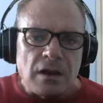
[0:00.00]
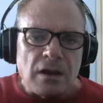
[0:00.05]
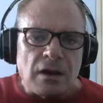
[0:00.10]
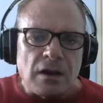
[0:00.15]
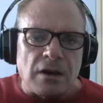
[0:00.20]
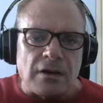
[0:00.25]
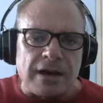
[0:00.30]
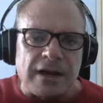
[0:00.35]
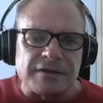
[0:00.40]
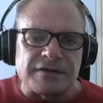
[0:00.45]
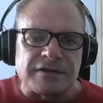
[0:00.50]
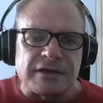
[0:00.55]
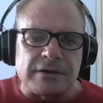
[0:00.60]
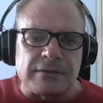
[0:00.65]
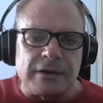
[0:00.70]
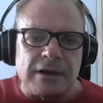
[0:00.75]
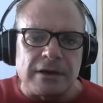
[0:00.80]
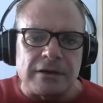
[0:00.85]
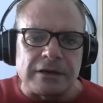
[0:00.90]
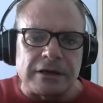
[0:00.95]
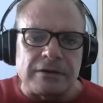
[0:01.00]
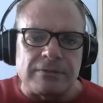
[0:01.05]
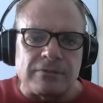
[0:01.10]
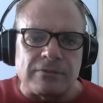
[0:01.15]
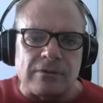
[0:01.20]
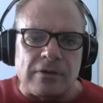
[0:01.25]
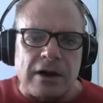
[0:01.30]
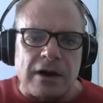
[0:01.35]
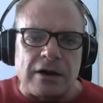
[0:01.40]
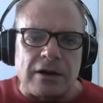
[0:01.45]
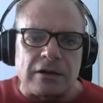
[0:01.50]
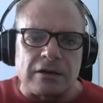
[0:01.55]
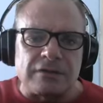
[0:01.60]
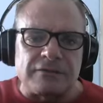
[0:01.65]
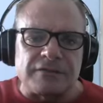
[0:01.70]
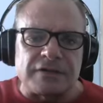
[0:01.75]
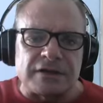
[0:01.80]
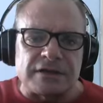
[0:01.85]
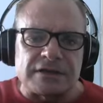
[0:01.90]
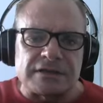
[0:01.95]
All right, I think we already read all
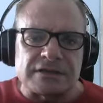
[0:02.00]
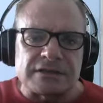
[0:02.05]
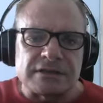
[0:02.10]
of this.